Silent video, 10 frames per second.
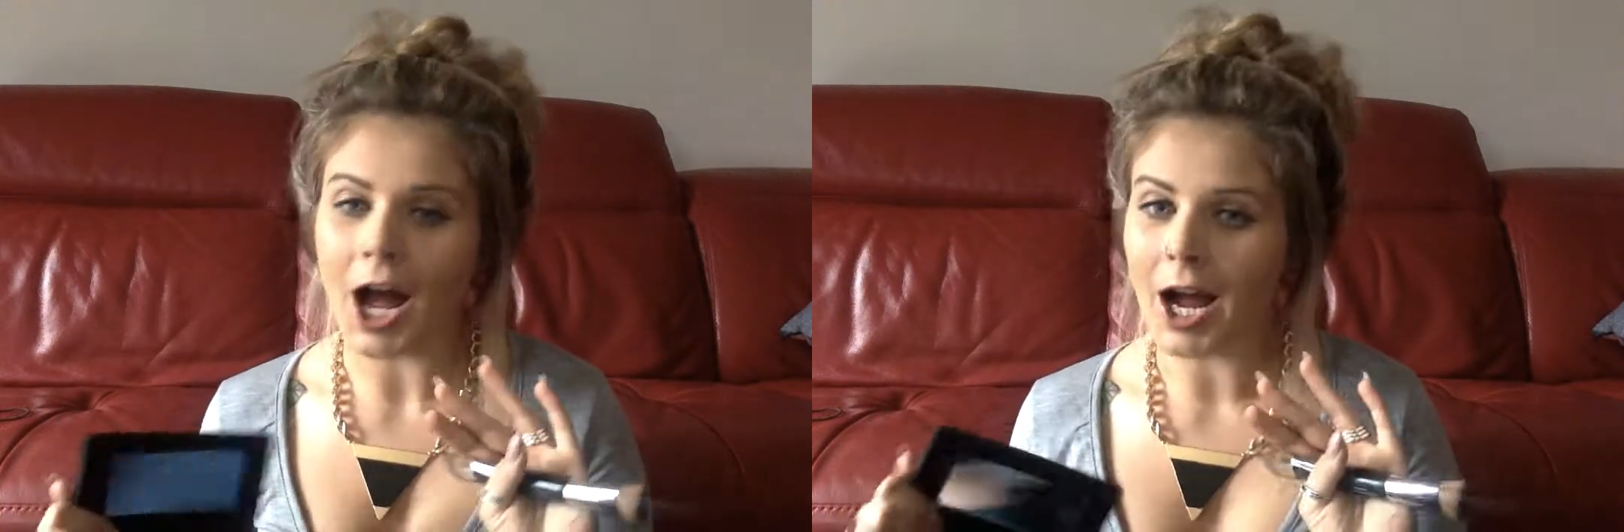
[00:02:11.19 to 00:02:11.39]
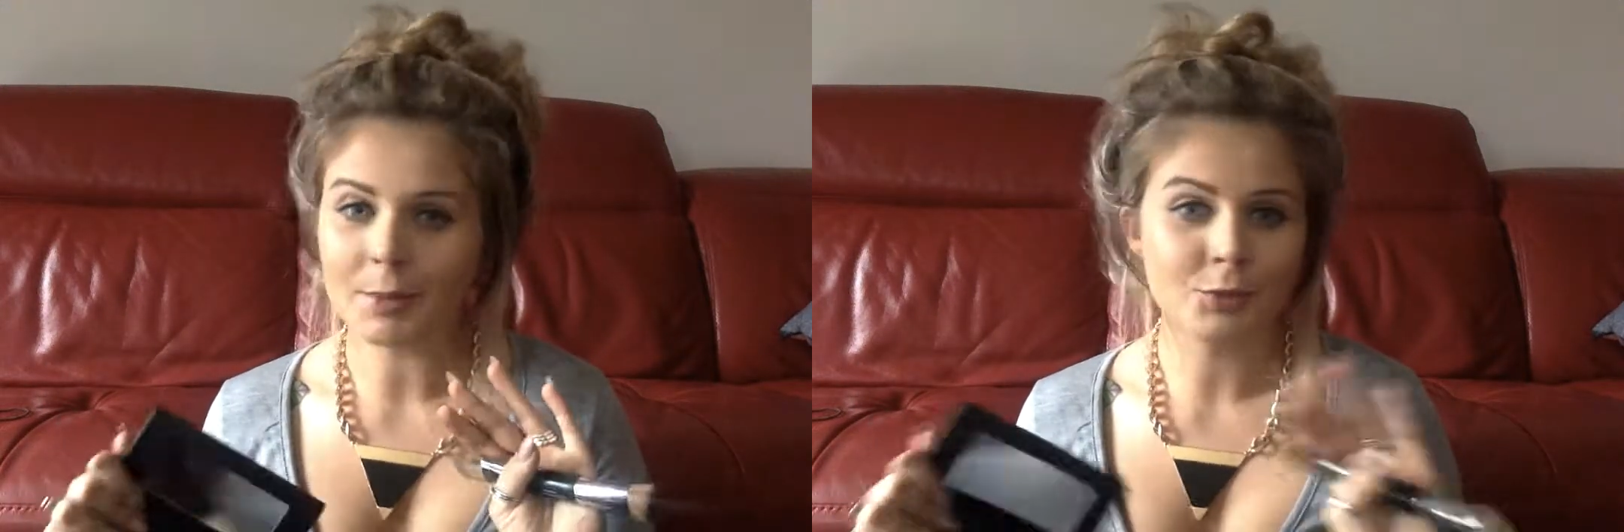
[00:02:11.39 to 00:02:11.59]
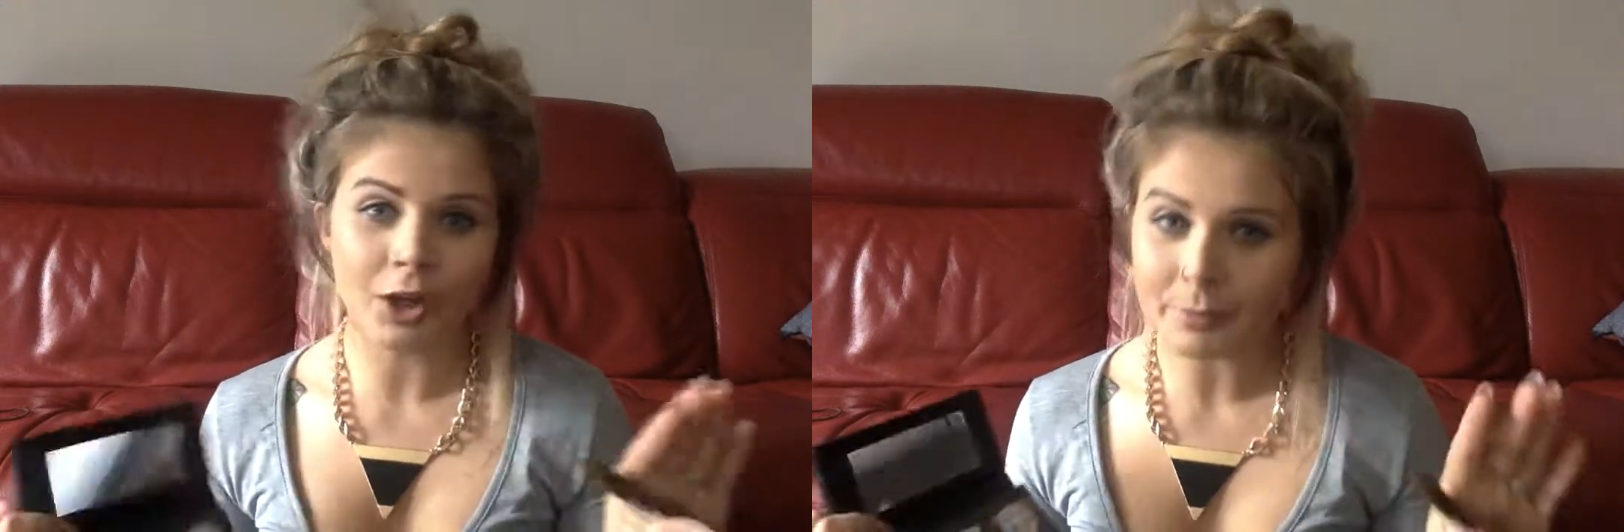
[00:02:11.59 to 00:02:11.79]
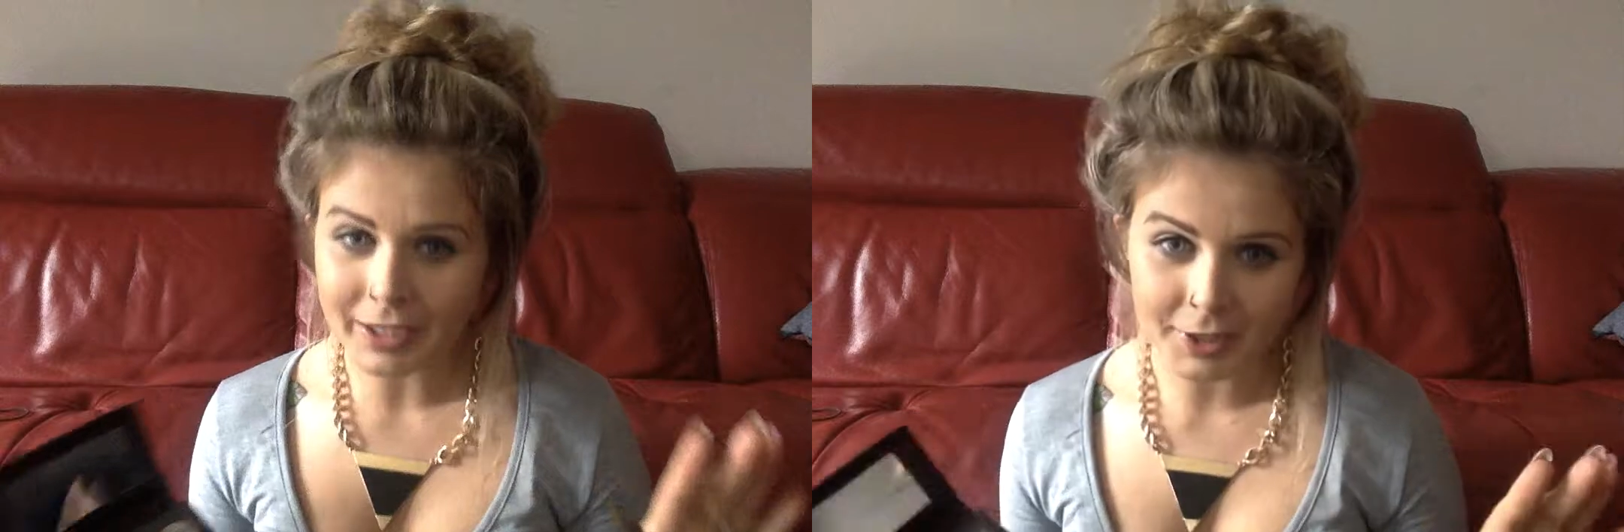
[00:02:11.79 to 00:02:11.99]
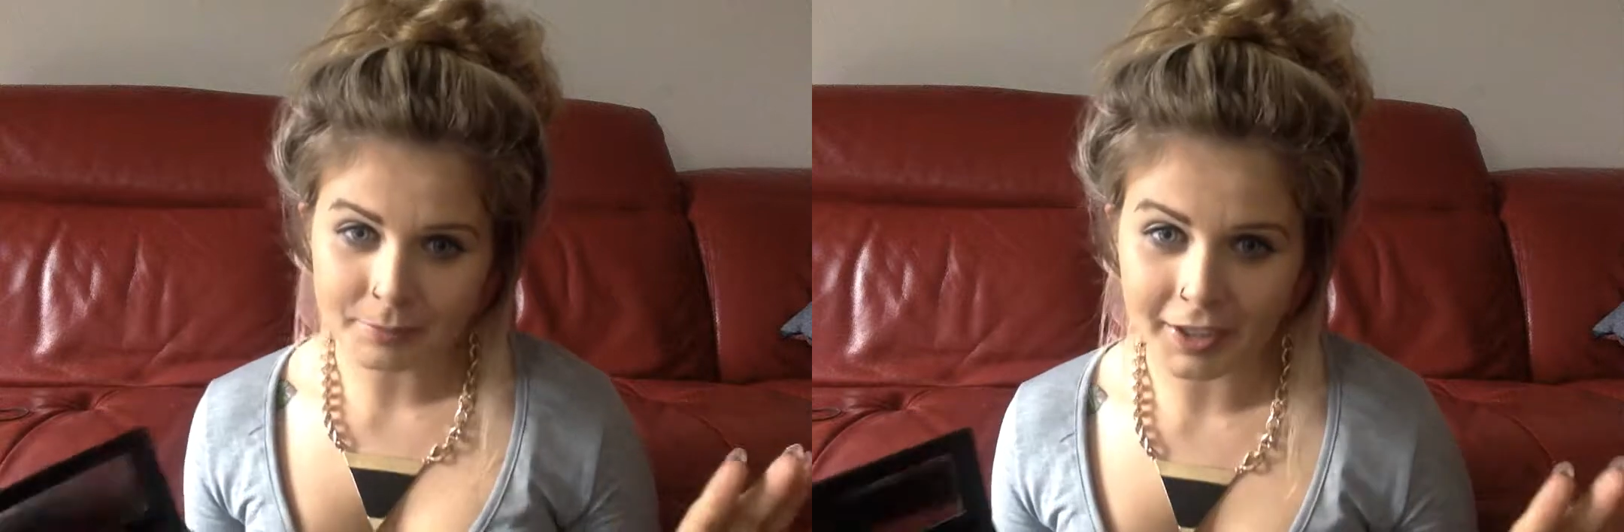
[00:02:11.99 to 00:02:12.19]
I'm not a
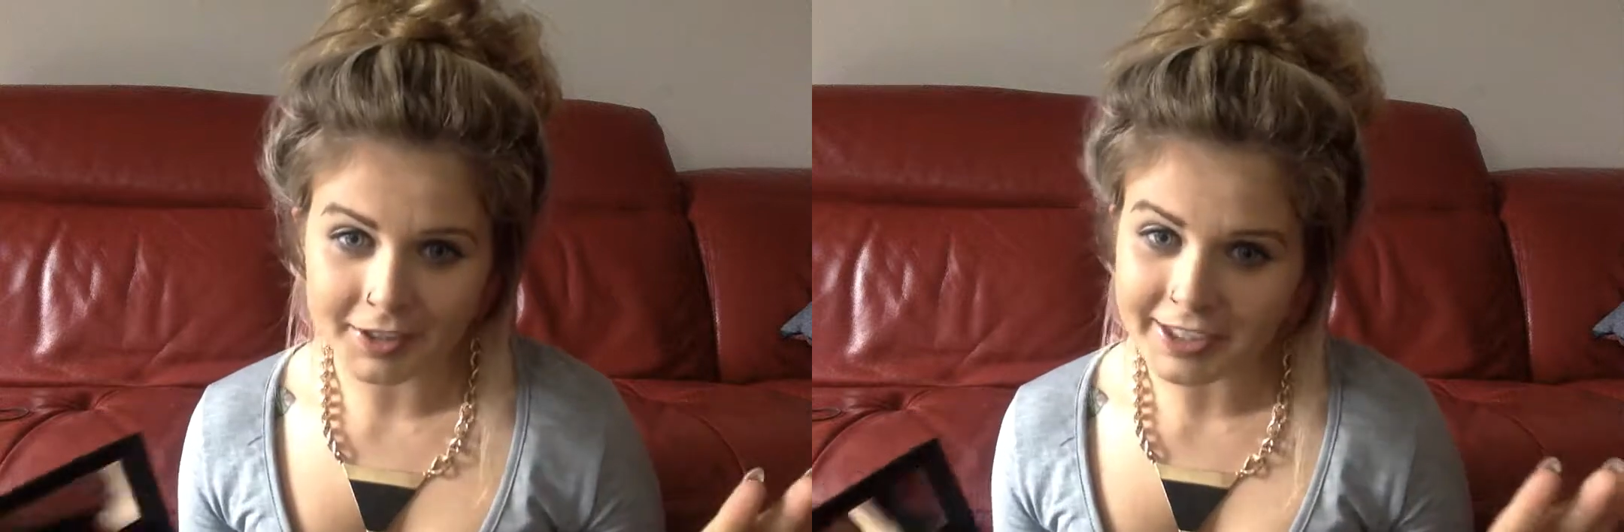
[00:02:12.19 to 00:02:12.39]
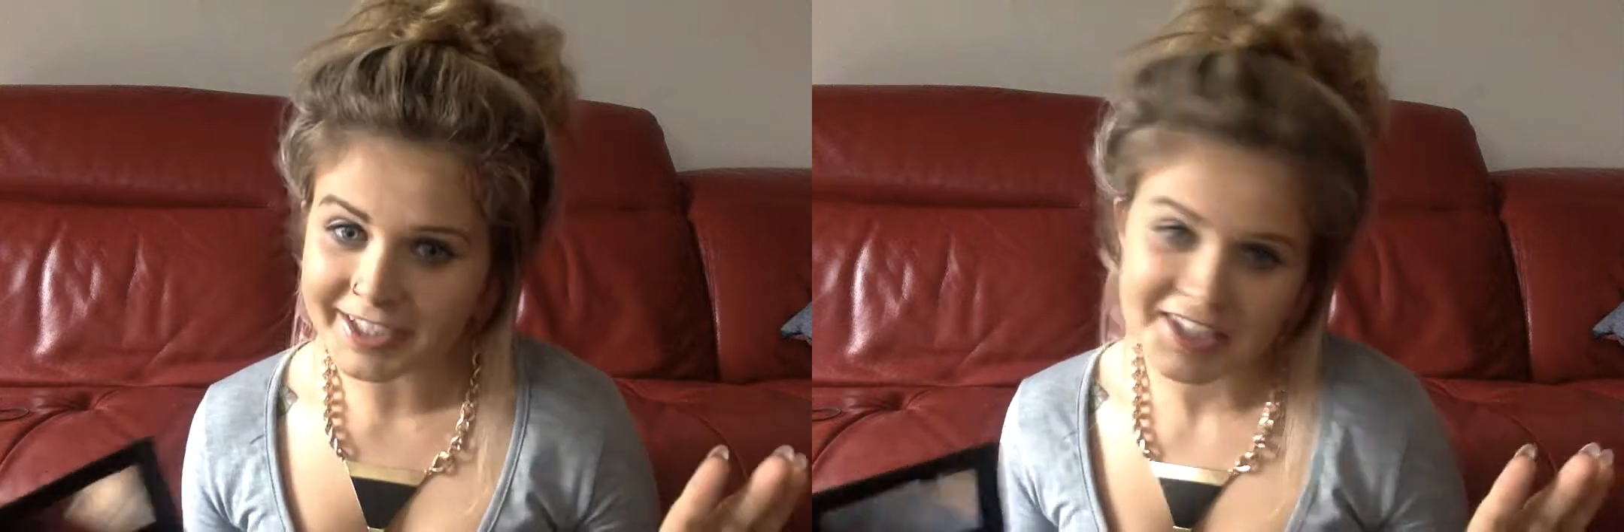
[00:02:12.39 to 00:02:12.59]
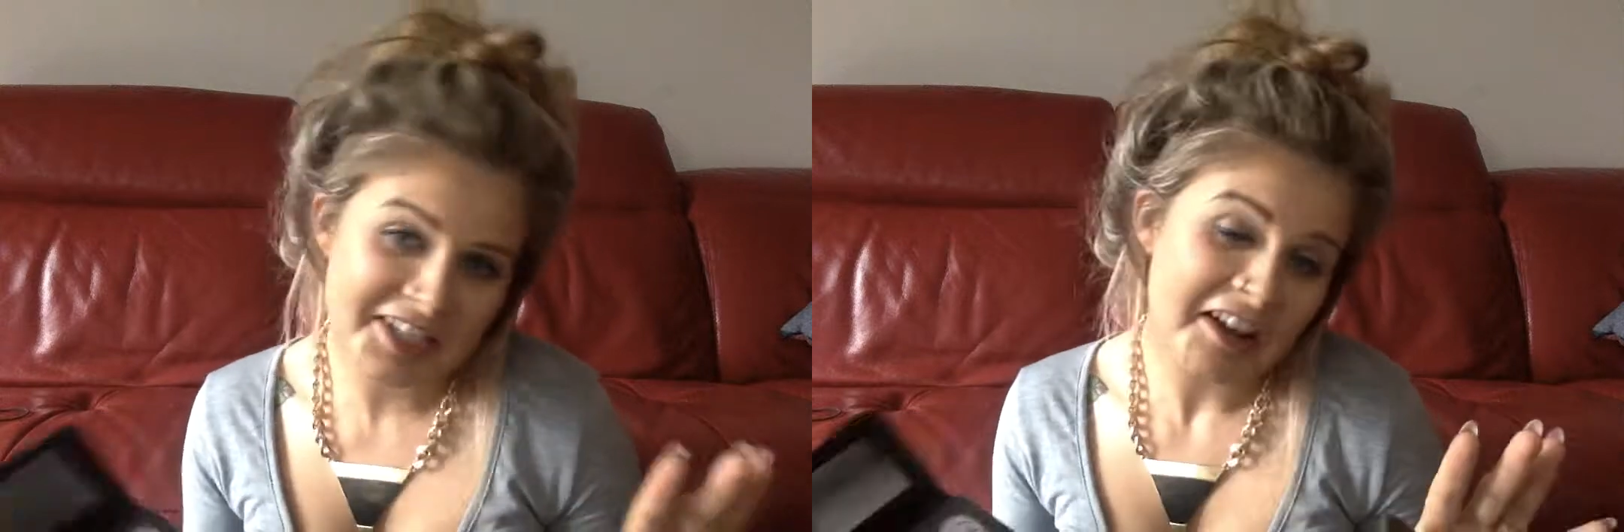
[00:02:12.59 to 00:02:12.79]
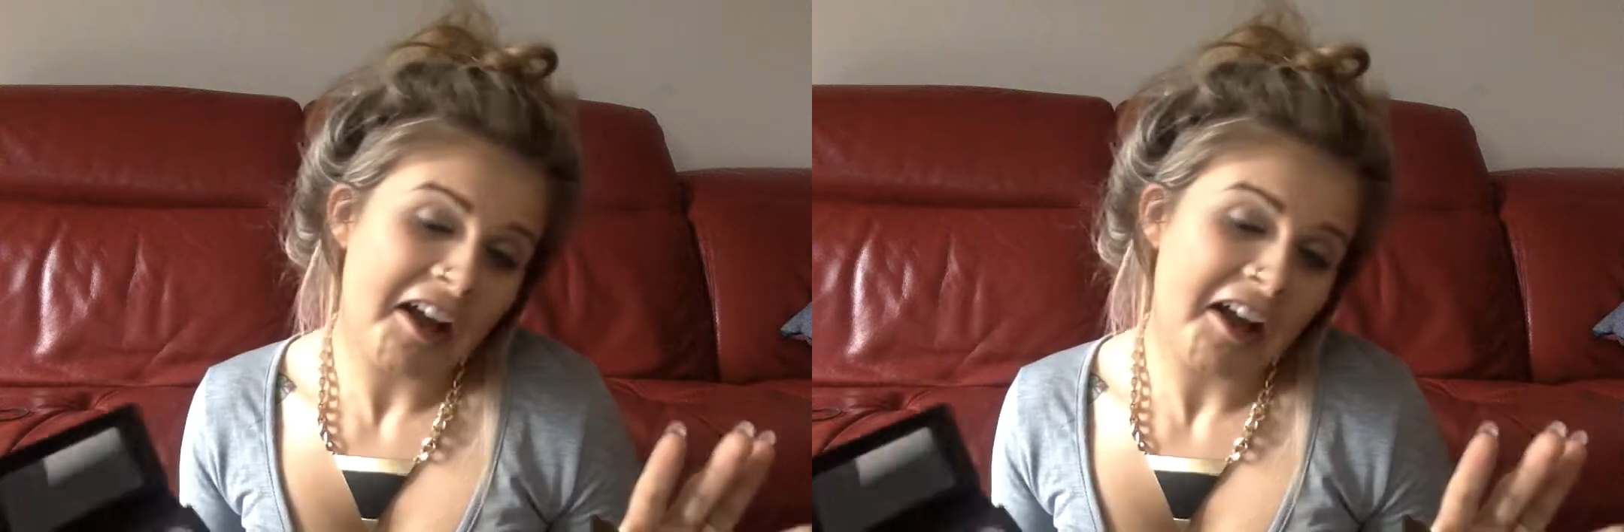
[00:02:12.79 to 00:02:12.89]
makeup artist.